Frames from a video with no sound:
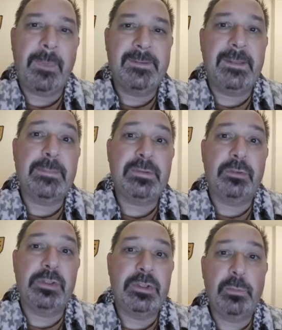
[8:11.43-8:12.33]
some
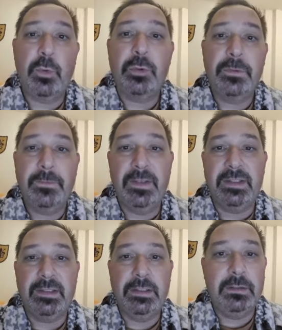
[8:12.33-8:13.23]
stories won't
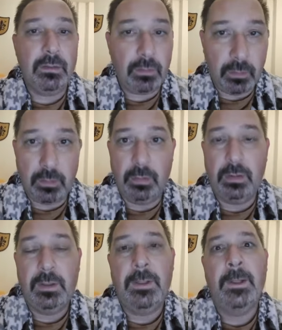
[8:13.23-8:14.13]
fit in all